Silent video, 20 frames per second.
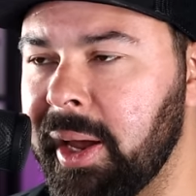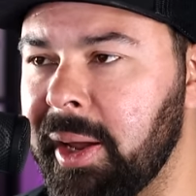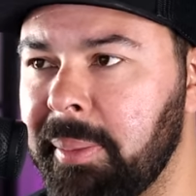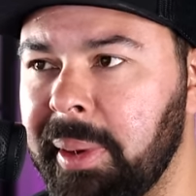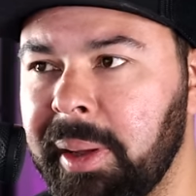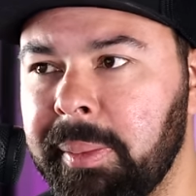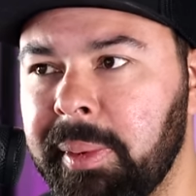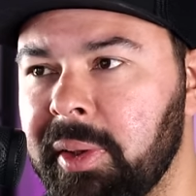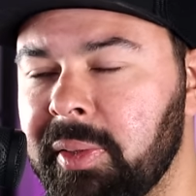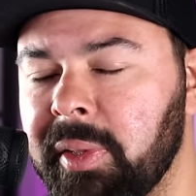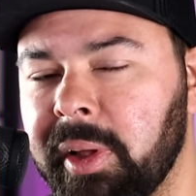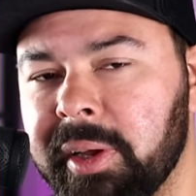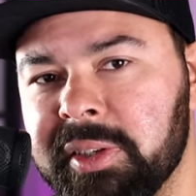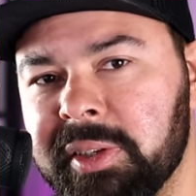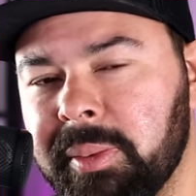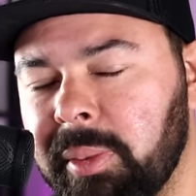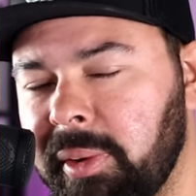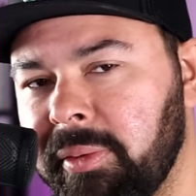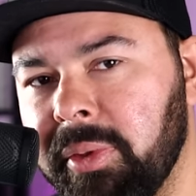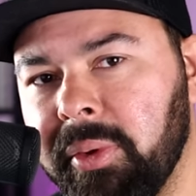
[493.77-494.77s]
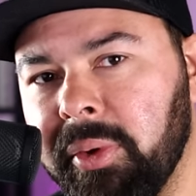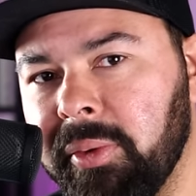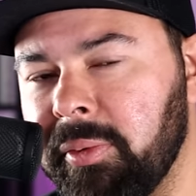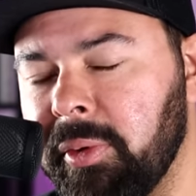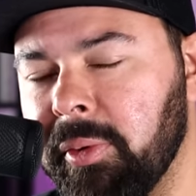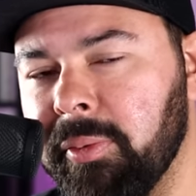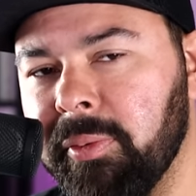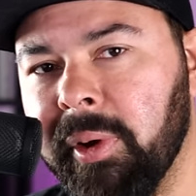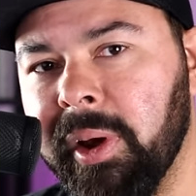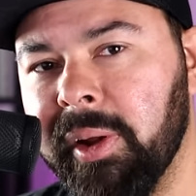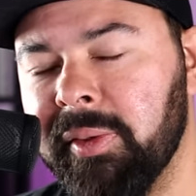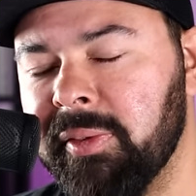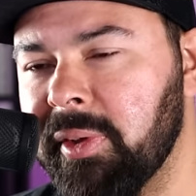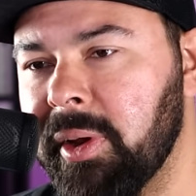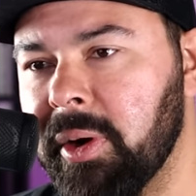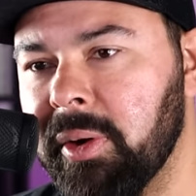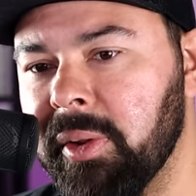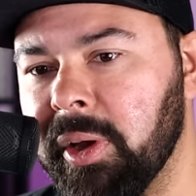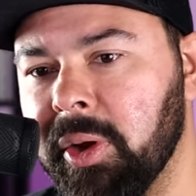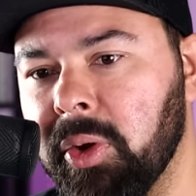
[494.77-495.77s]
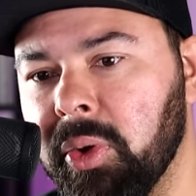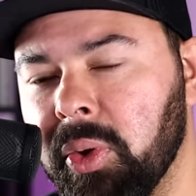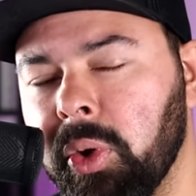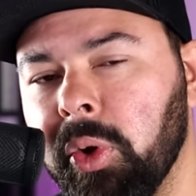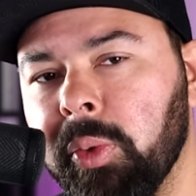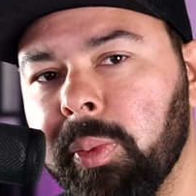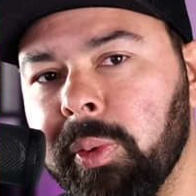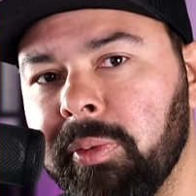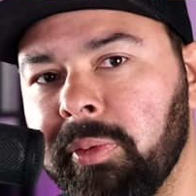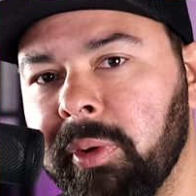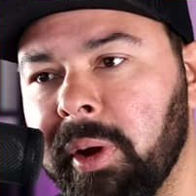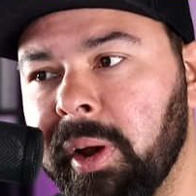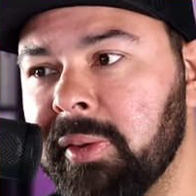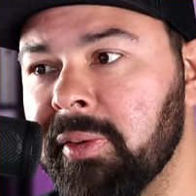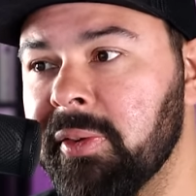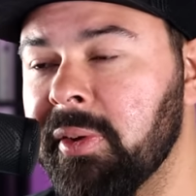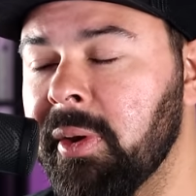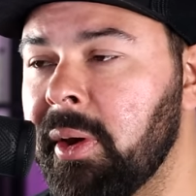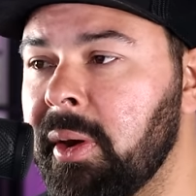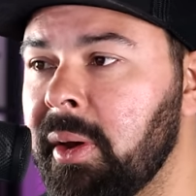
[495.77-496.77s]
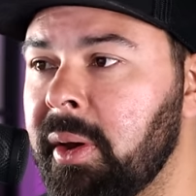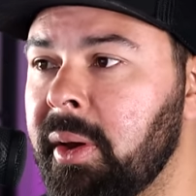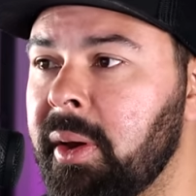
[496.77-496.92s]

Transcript: and maybe like some other of your friends that like your group of friends.